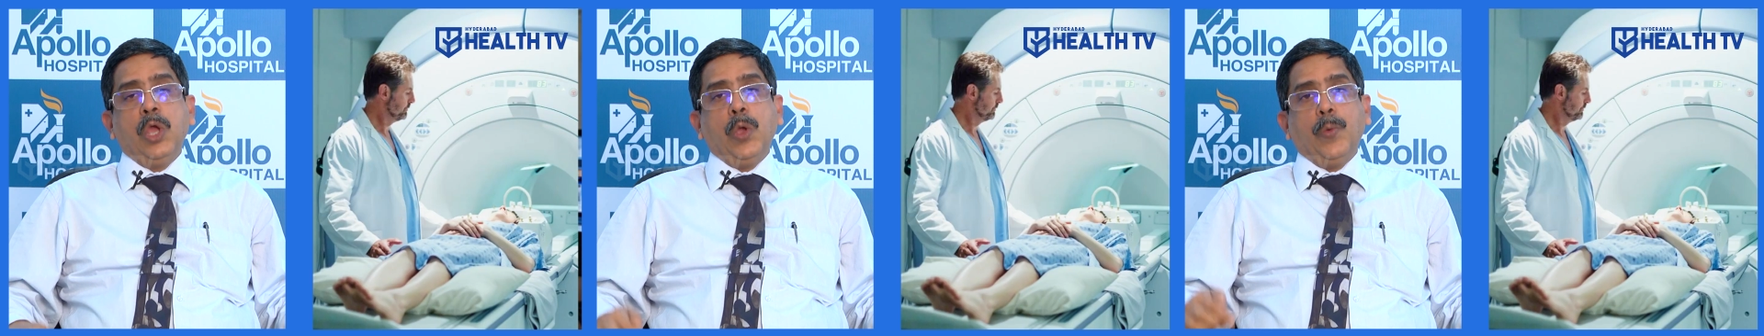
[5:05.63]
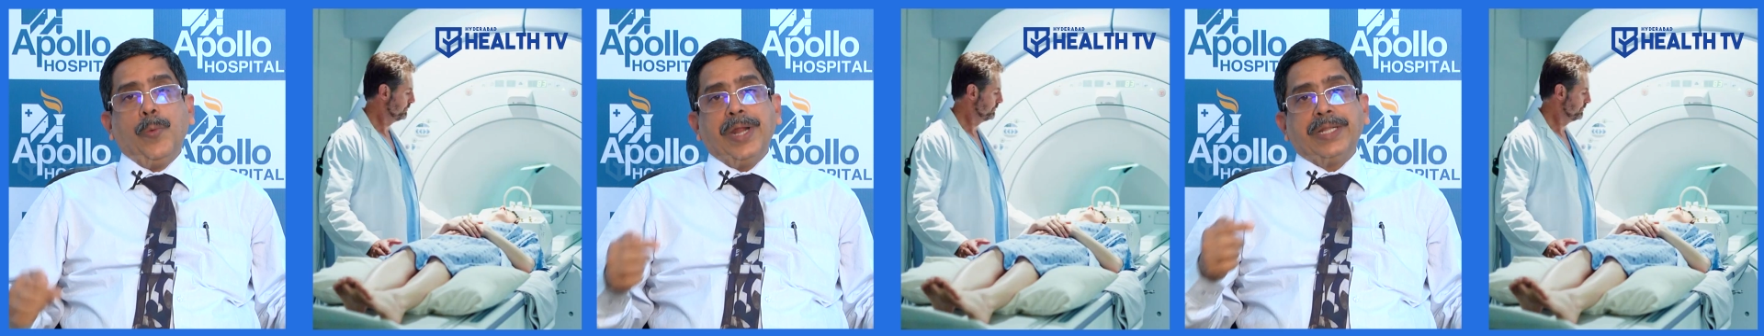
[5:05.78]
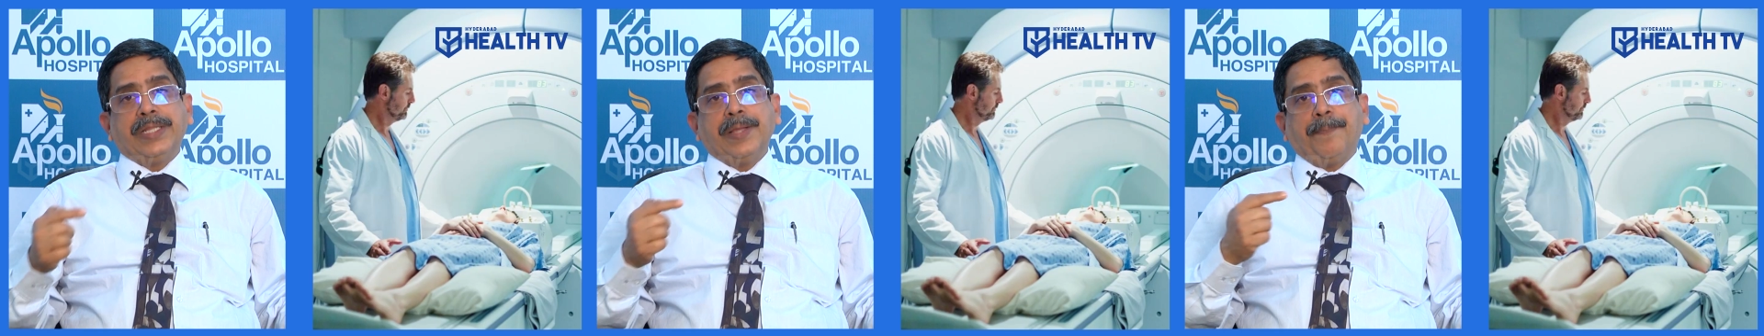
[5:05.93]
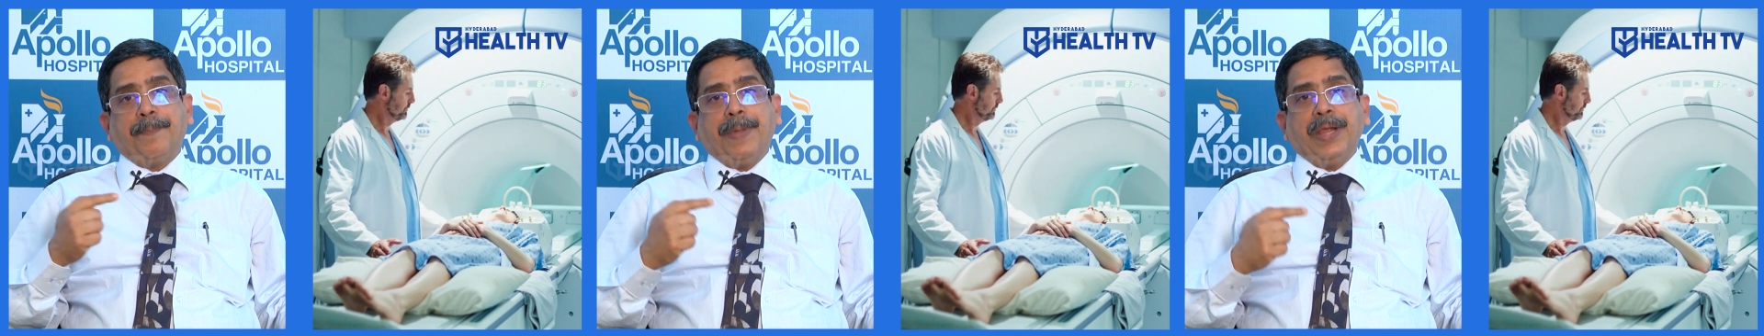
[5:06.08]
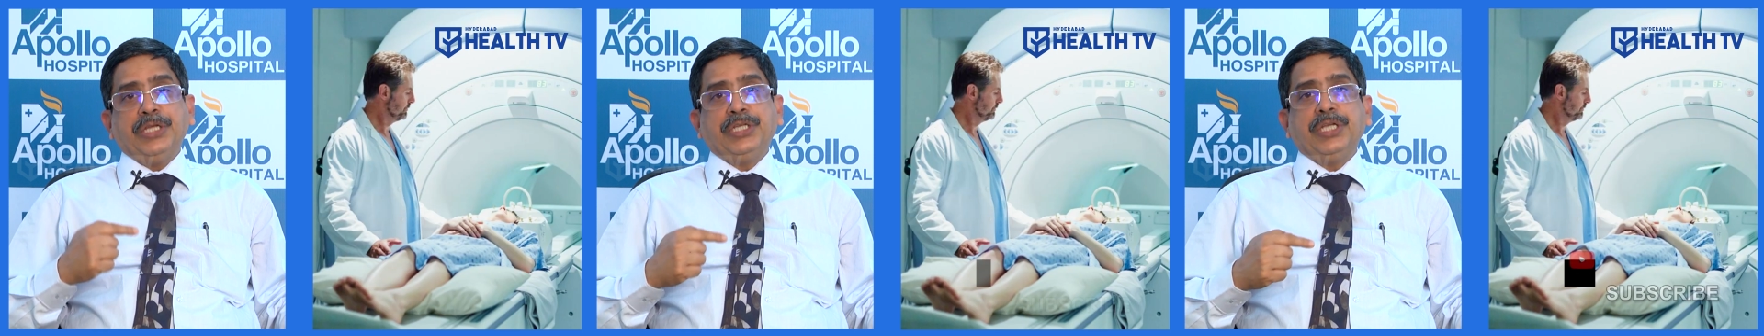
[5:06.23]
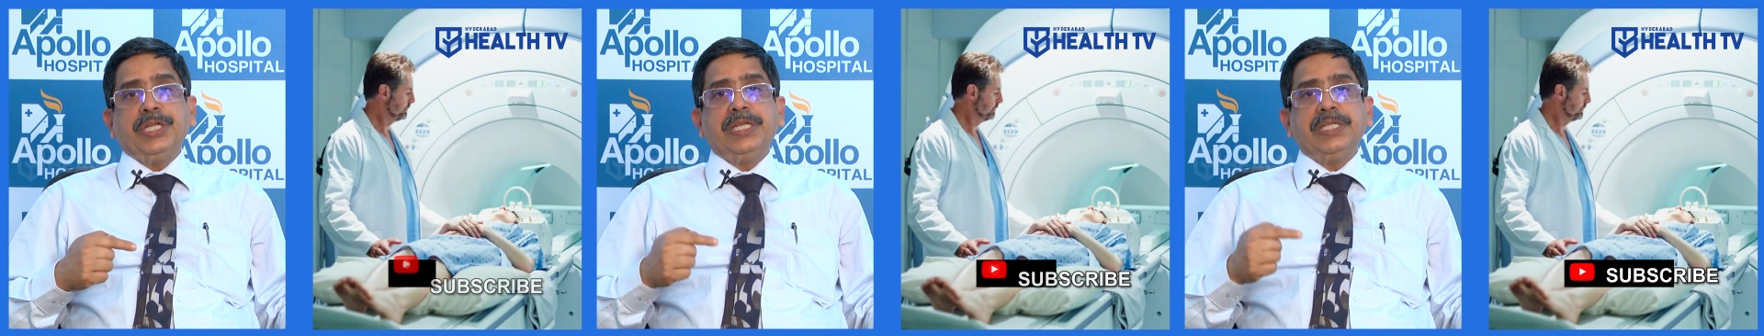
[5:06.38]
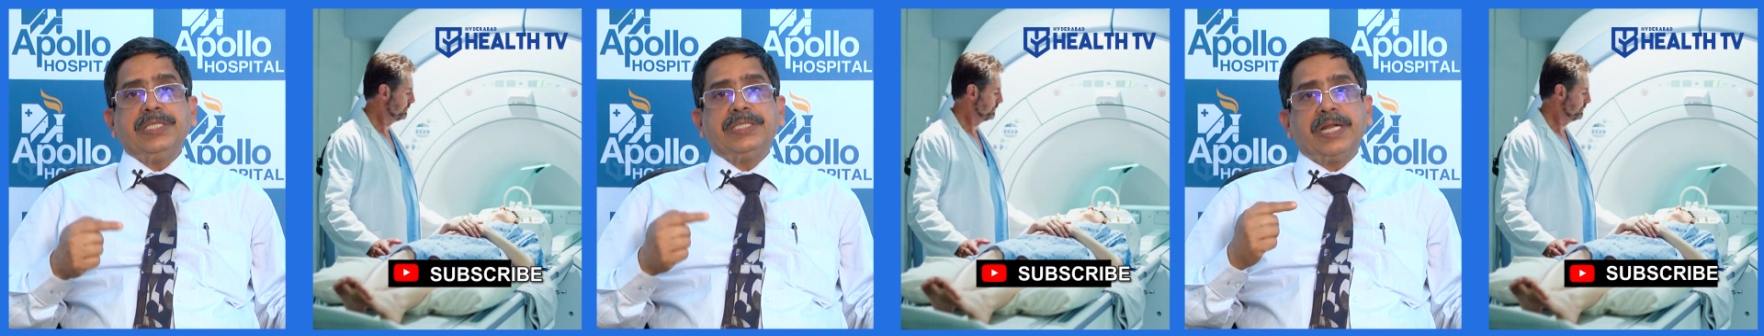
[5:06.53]
where the
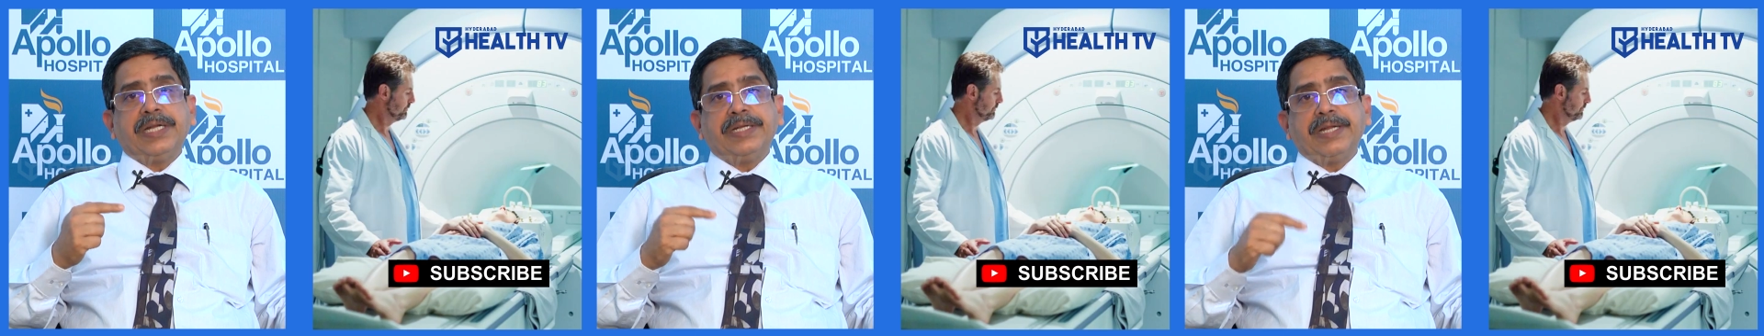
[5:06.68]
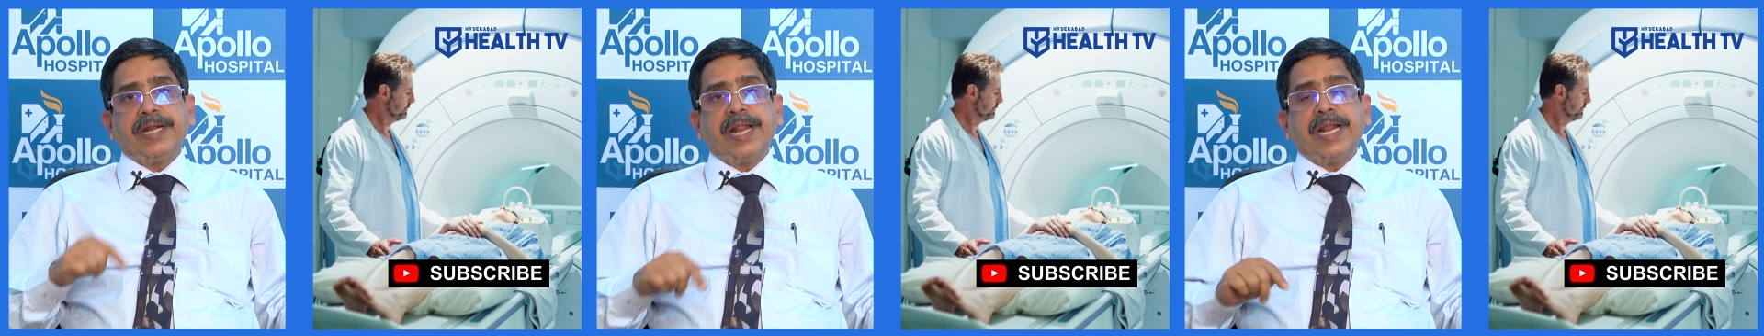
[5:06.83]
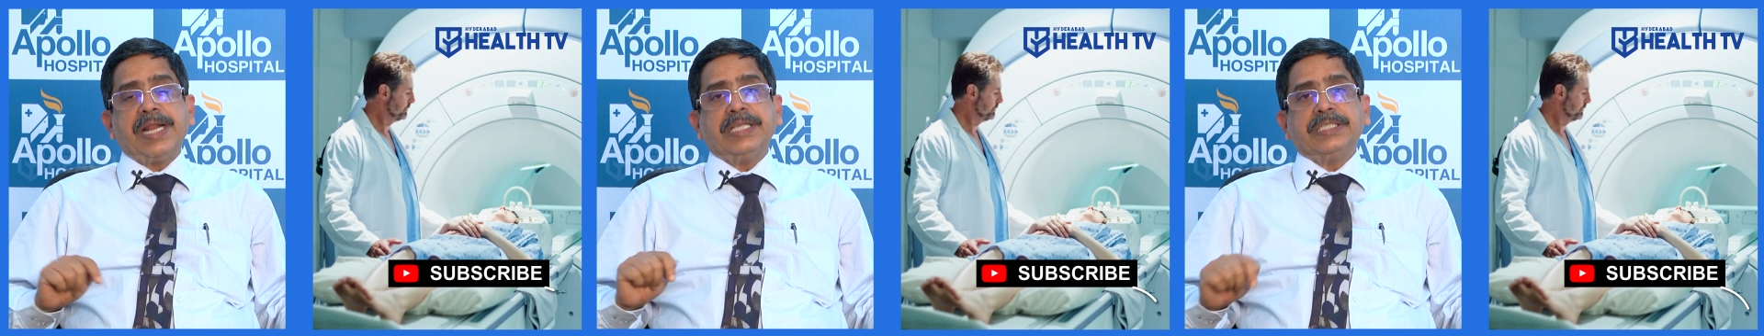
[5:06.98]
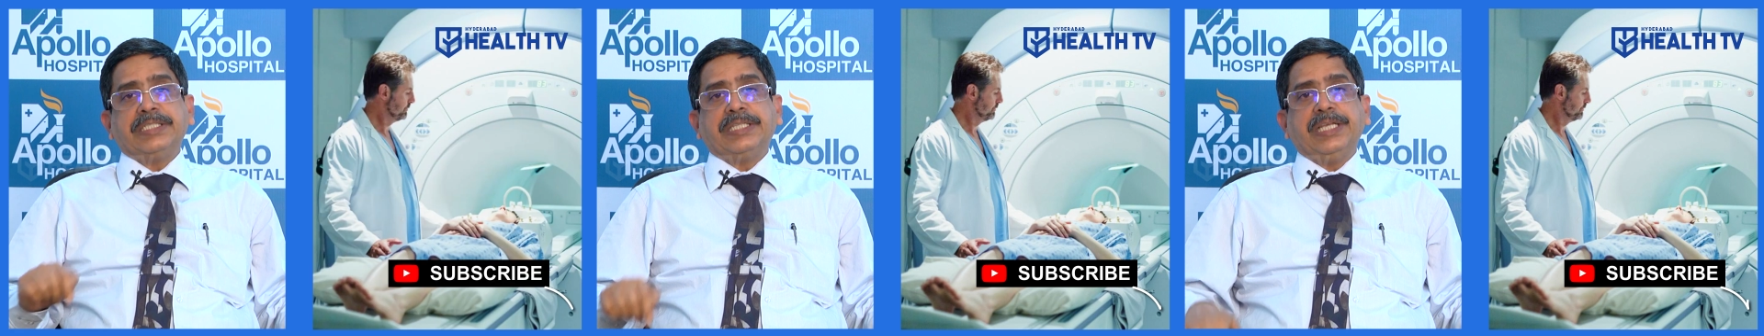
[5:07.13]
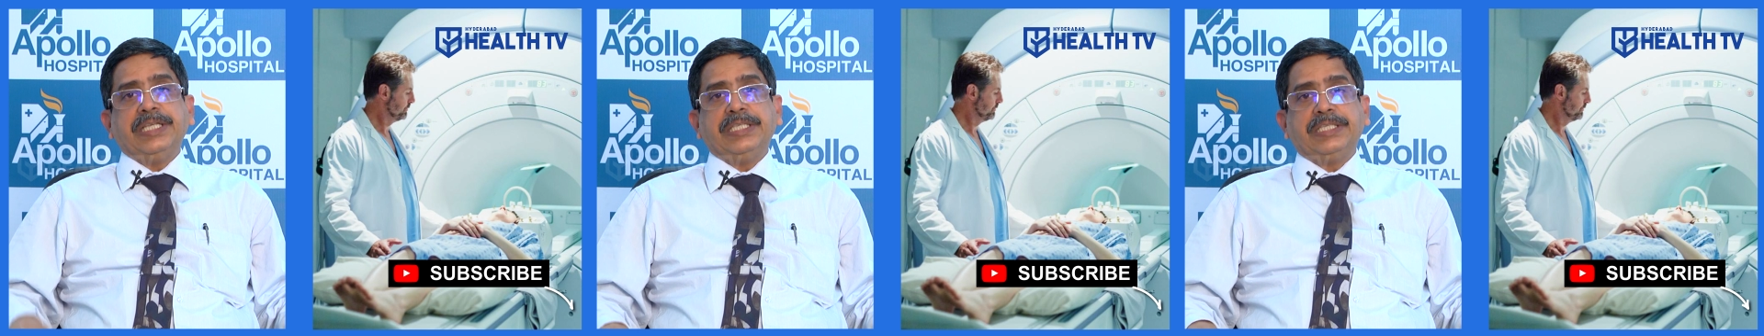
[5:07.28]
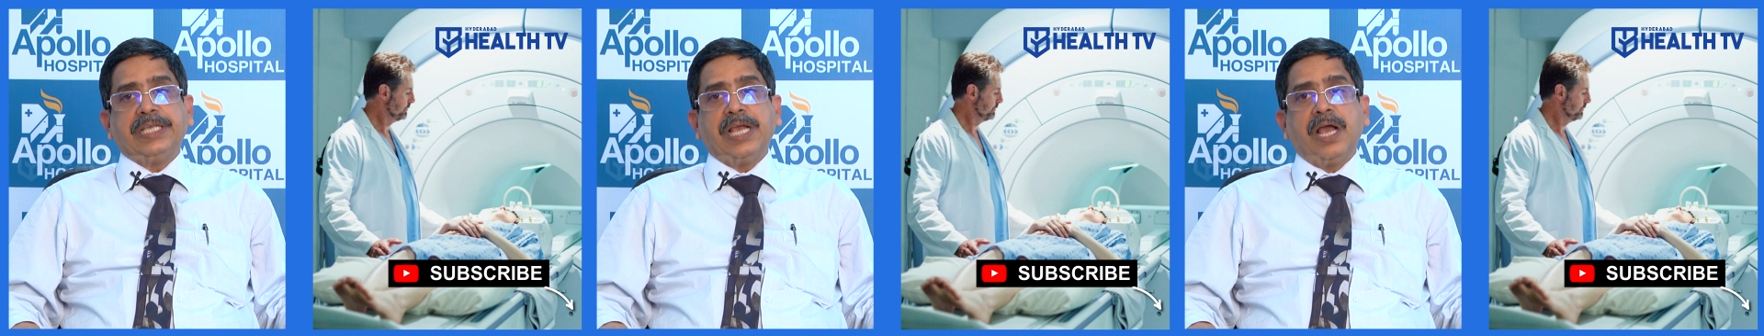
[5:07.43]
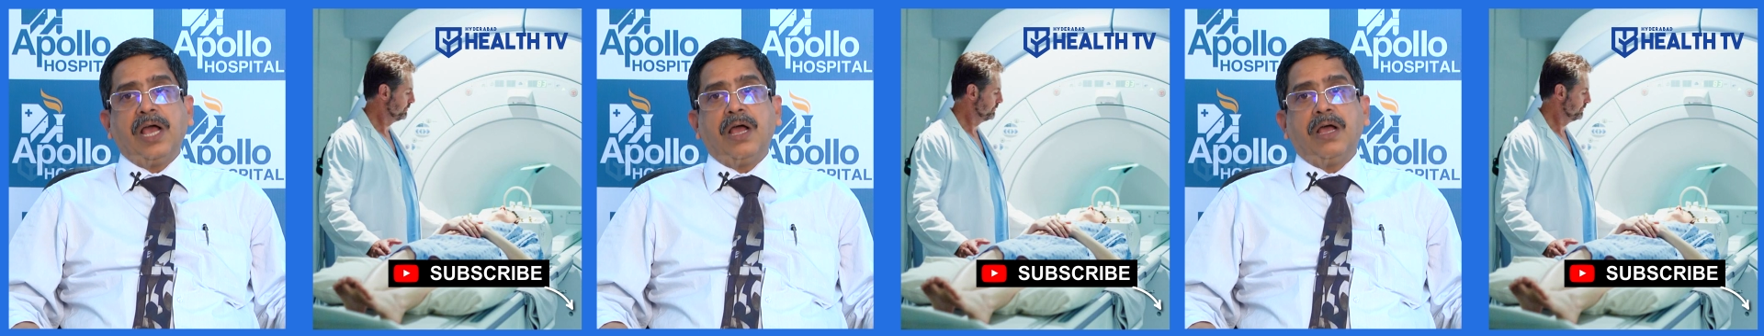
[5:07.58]
patient is under
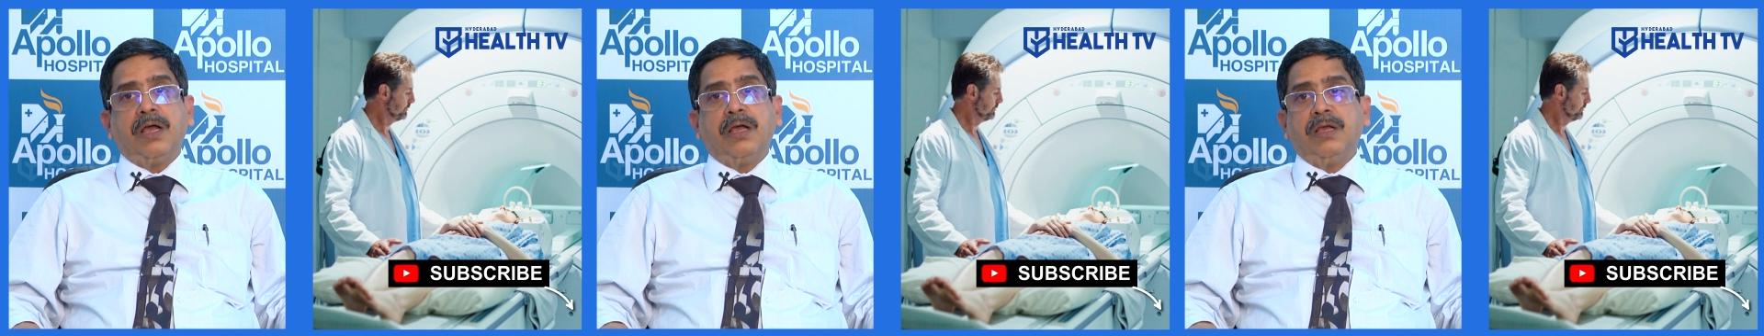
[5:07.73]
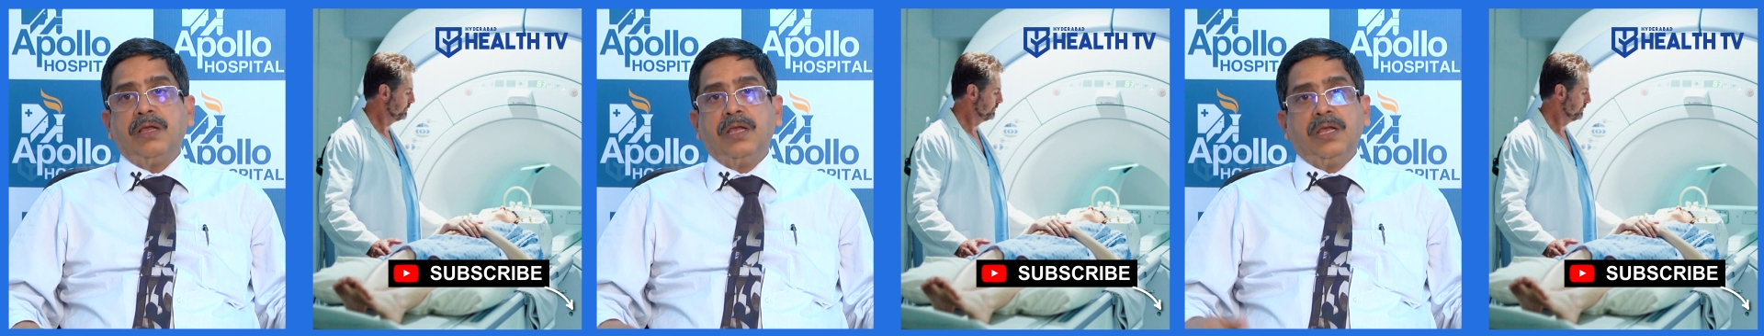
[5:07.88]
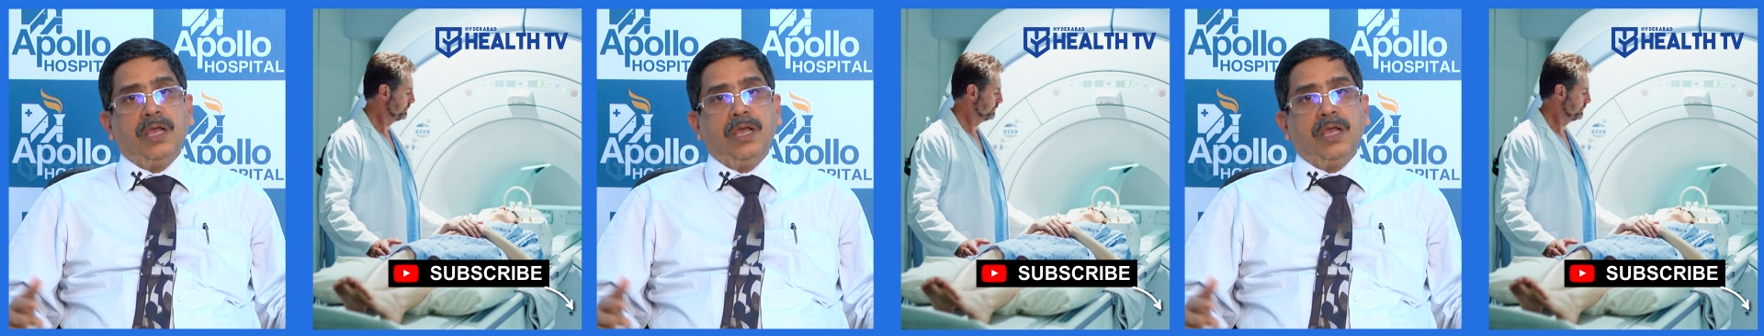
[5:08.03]
anesthesia